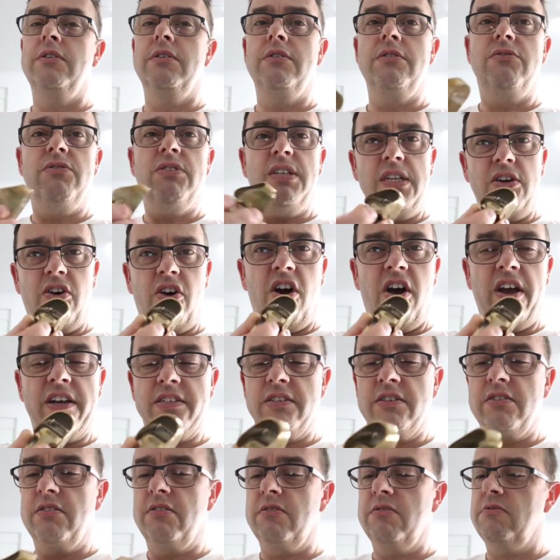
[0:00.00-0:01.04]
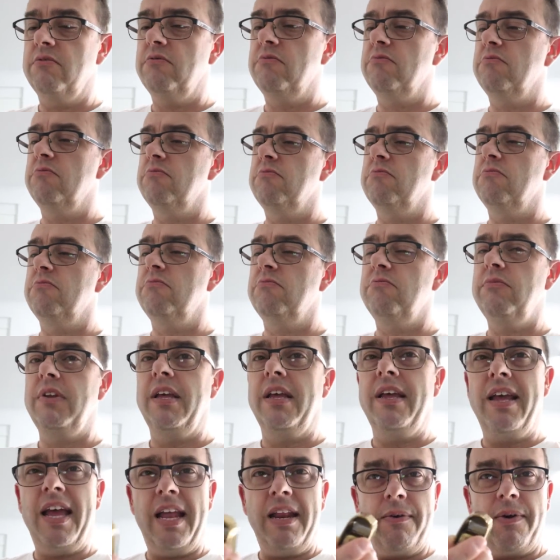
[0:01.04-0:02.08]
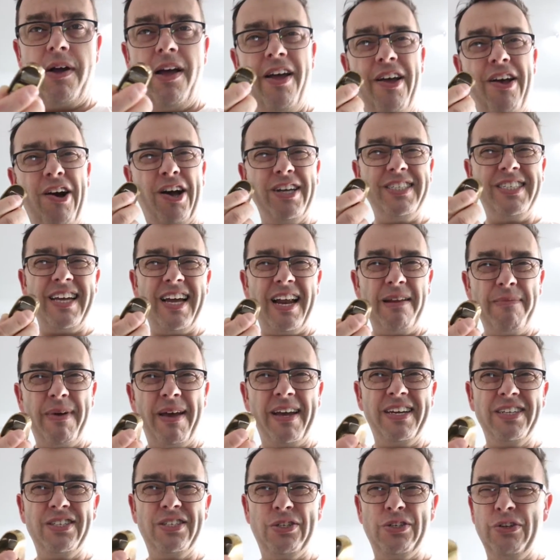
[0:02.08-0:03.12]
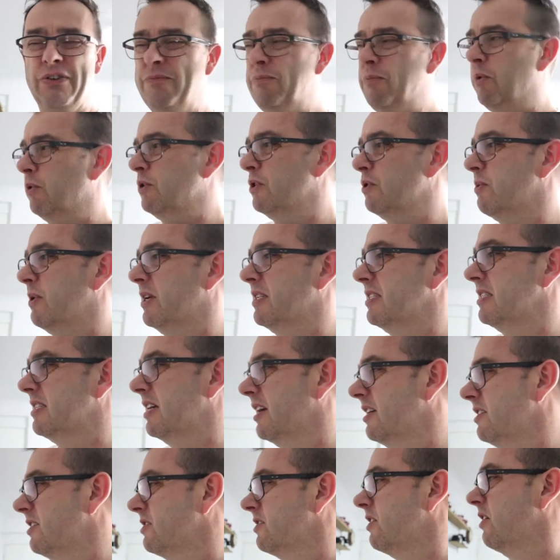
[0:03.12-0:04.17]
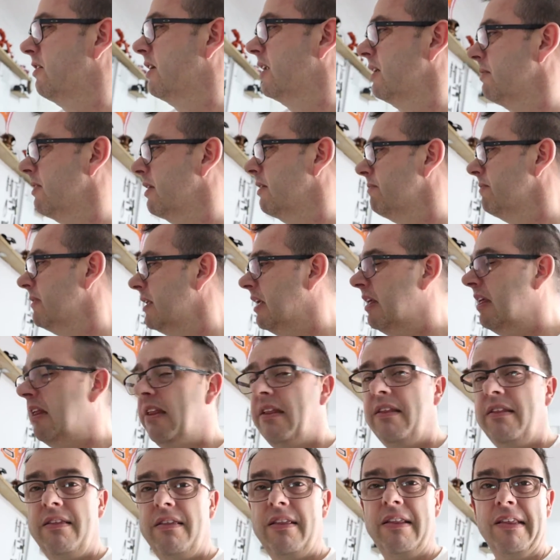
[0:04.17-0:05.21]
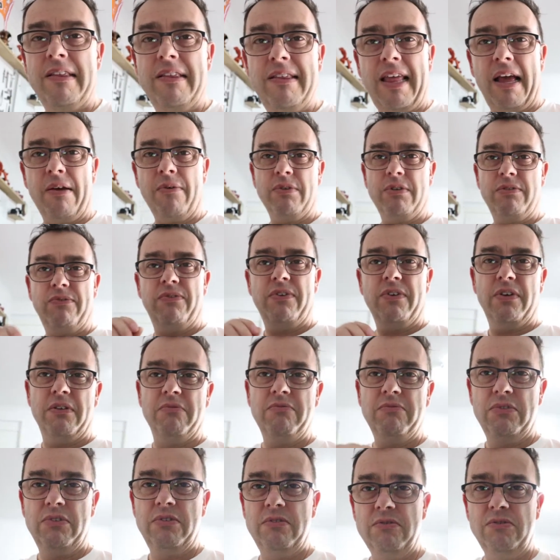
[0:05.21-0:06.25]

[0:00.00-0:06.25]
It's really nice. Anyway, I started making surfboards at one stage, so anyway, that was for